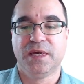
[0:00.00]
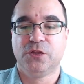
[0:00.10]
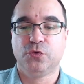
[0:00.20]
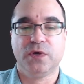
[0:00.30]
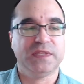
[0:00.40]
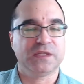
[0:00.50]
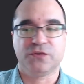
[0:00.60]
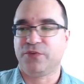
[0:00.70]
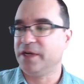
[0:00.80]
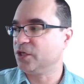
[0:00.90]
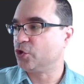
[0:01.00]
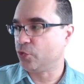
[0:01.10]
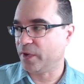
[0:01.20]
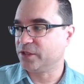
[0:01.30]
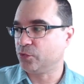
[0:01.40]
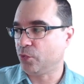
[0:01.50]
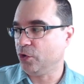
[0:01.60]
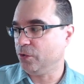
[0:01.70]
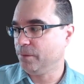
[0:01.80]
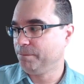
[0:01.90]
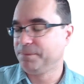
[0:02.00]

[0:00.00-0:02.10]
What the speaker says: to identify the correct row.